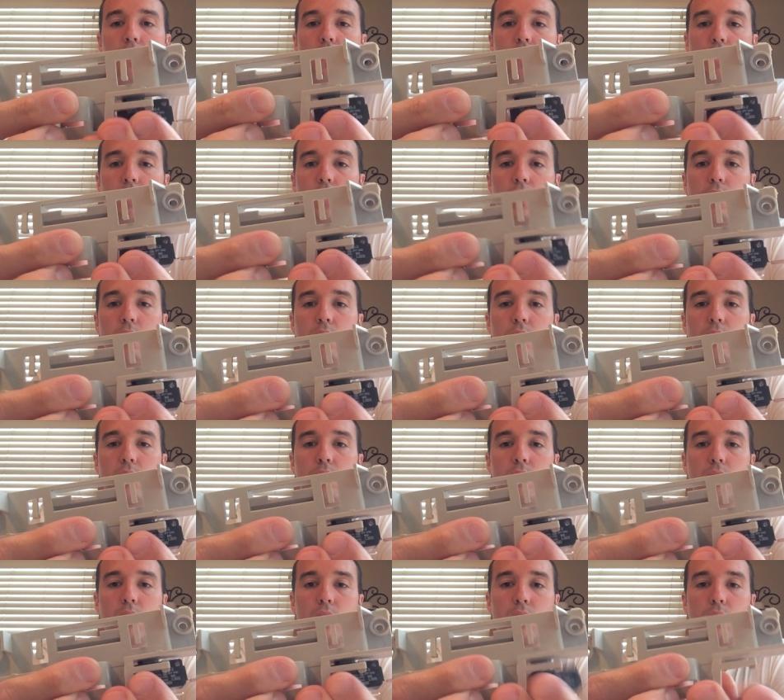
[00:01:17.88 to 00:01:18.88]
Okay,
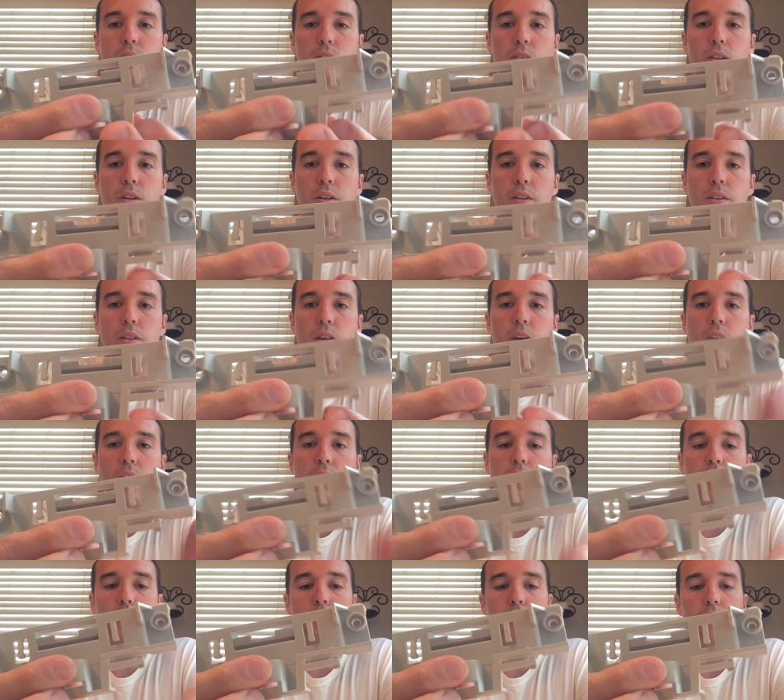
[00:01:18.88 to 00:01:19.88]
they look like
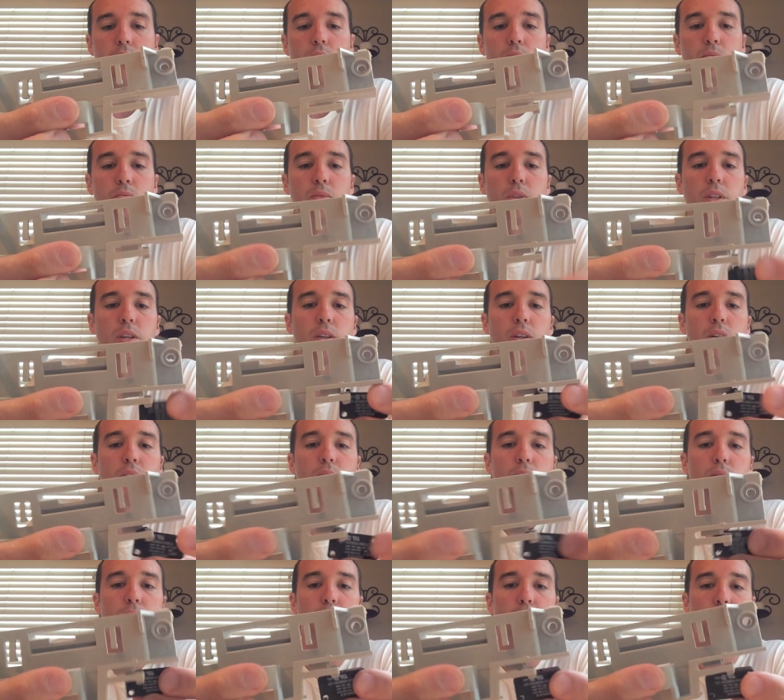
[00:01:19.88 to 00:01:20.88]
that, but they
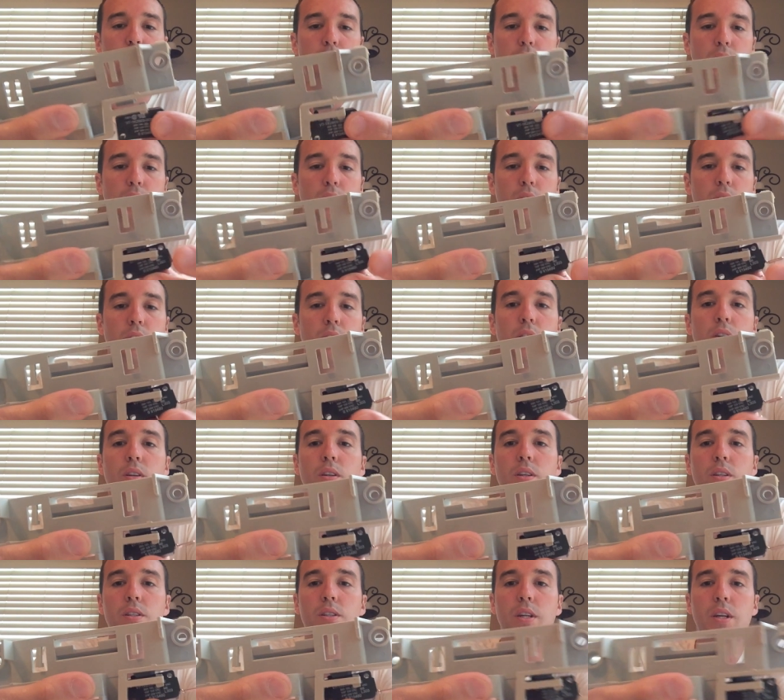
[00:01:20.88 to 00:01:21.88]
go
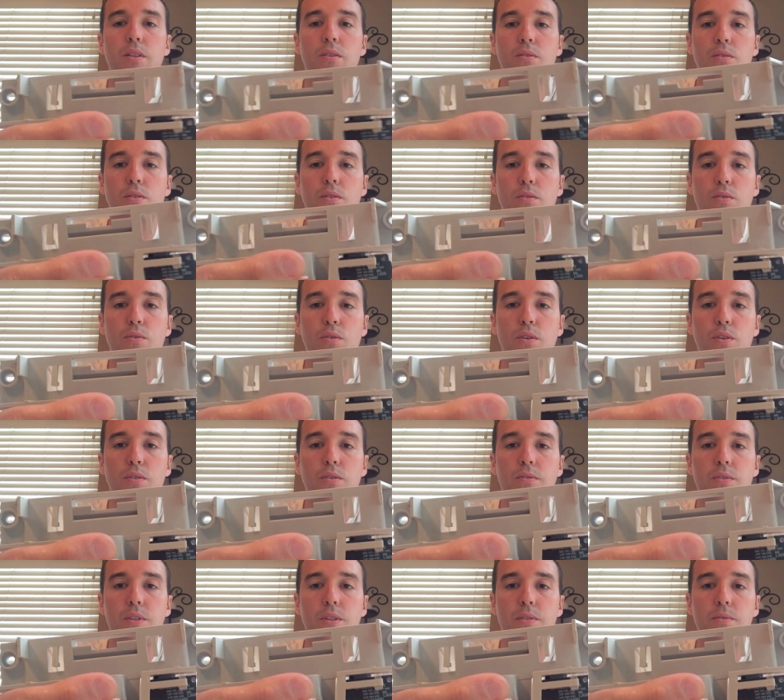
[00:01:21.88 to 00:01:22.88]
inside those little
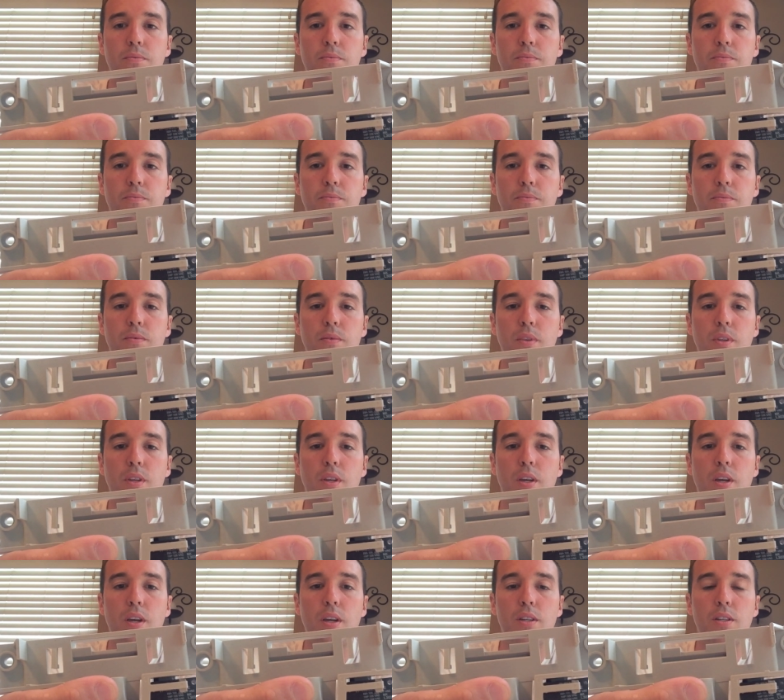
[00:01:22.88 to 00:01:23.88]
grooves.
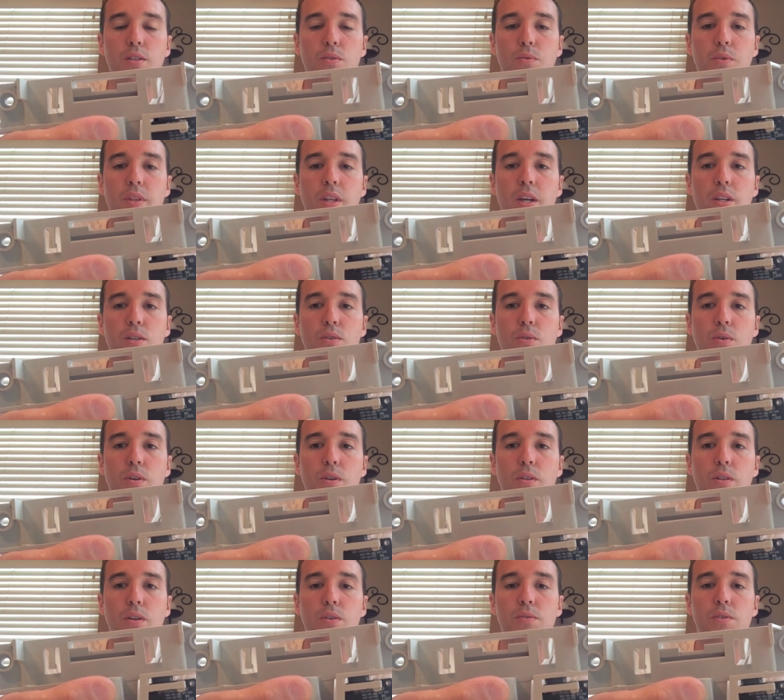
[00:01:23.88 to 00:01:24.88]
Okay, so when that door
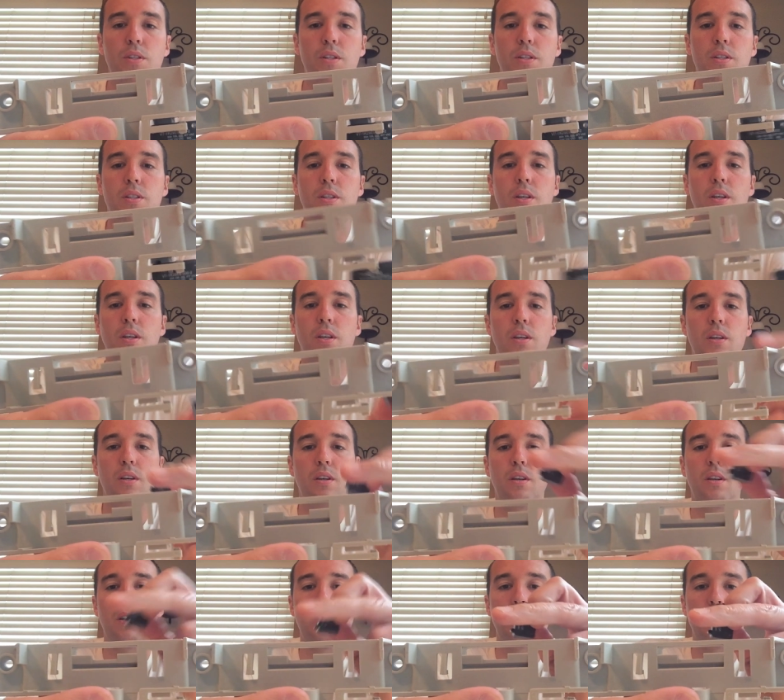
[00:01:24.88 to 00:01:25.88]
closes,
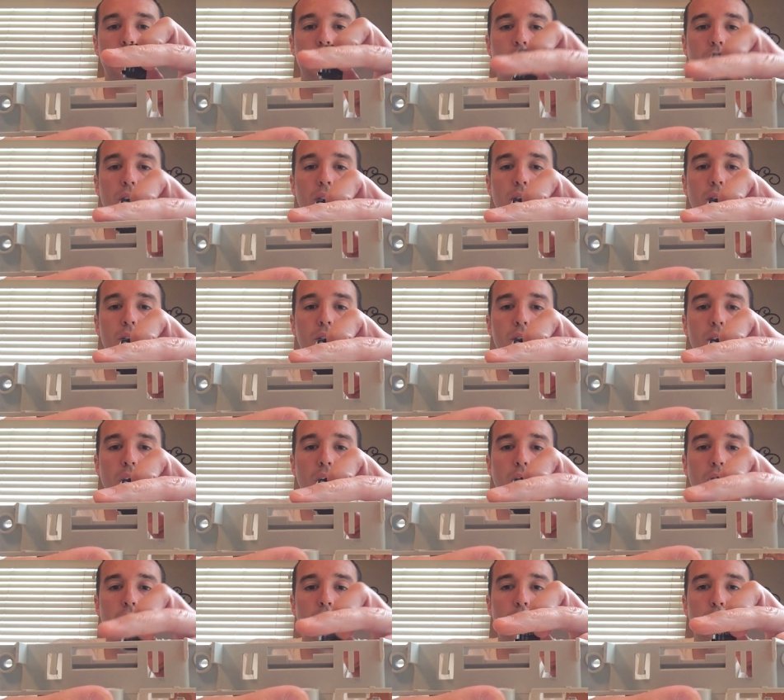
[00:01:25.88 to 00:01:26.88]
there's
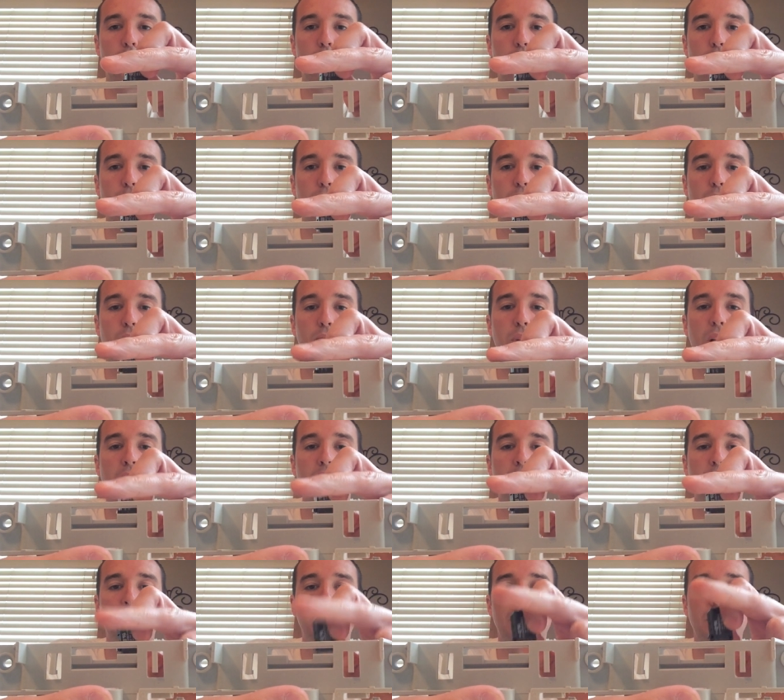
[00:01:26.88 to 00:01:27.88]
a
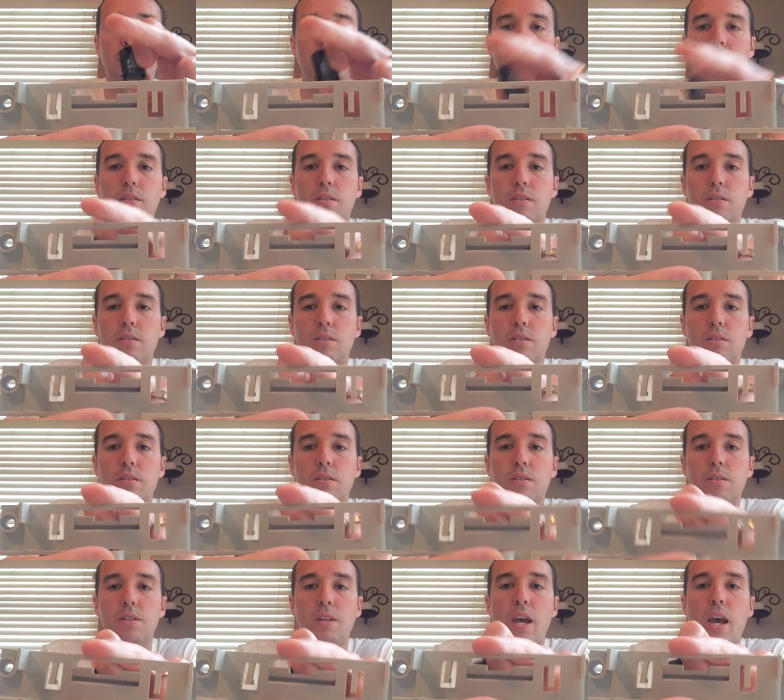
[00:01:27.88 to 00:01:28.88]
plastic
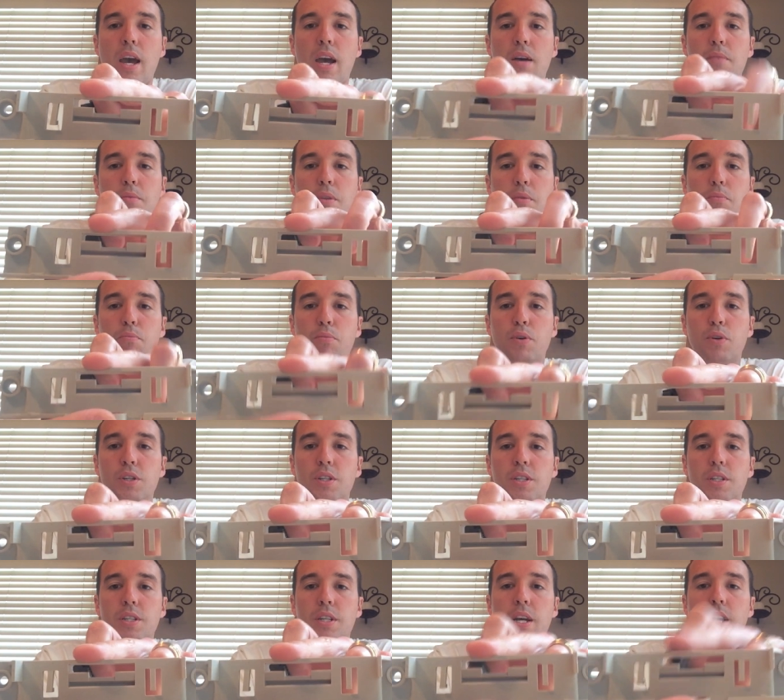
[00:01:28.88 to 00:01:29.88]
tab that
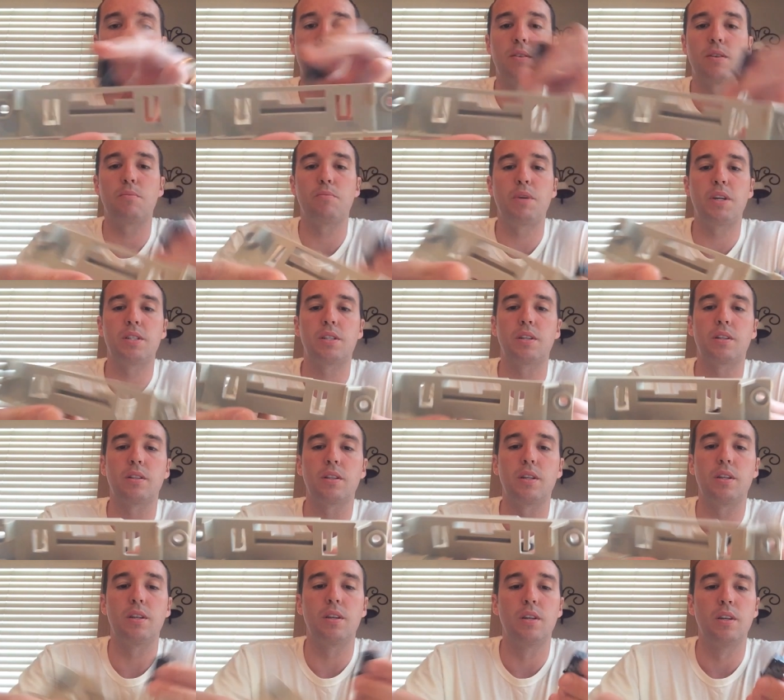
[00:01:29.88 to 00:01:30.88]
pushes down and
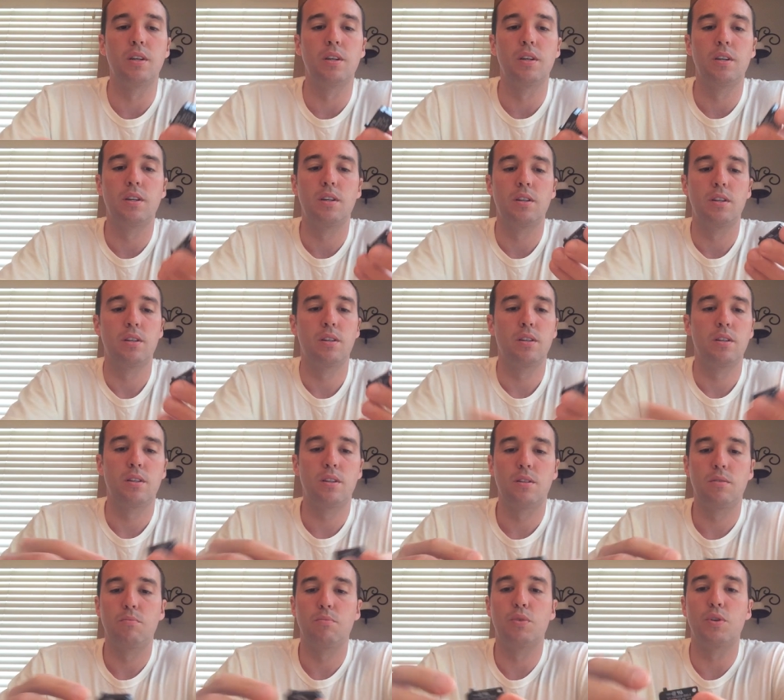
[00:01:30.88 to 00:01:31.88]
basically
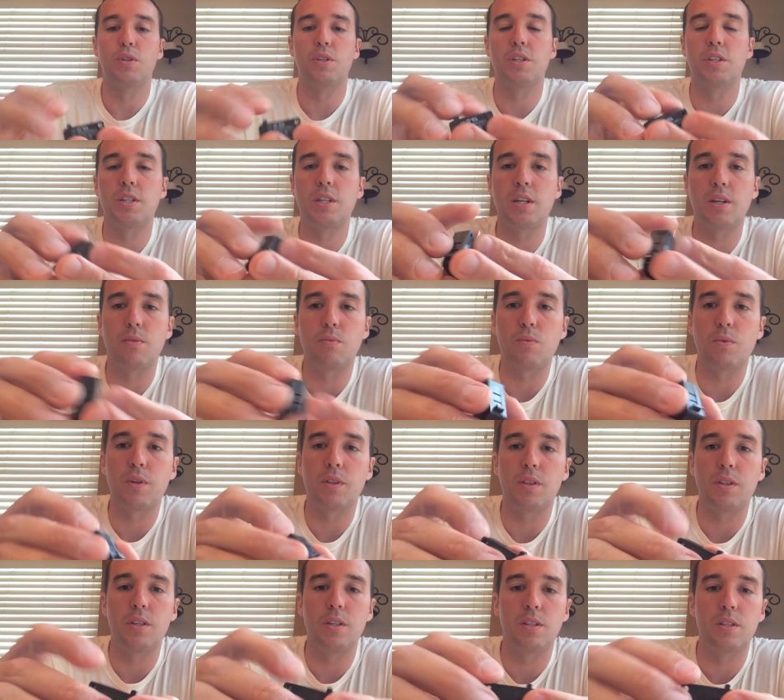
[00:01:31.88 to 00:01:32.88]
pushes on
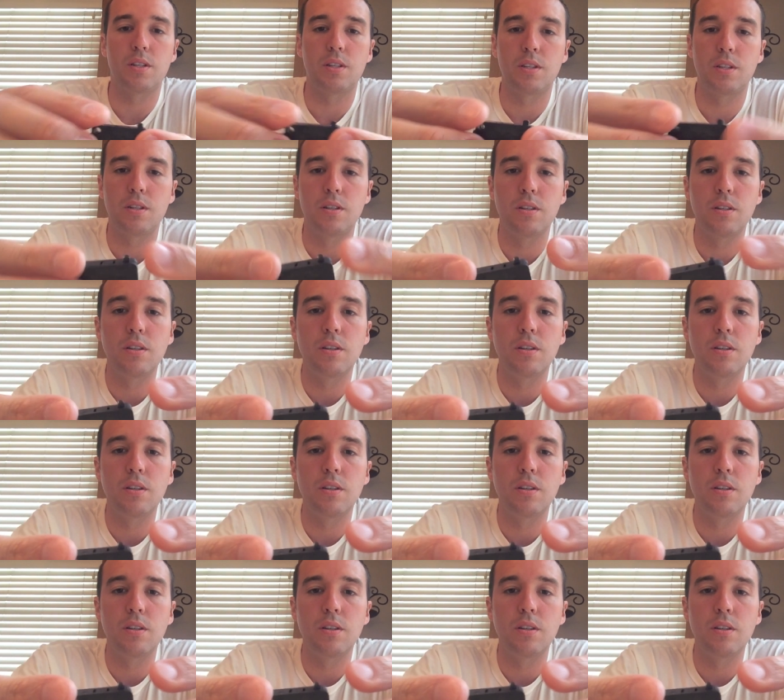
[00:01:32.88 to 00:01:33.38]
what this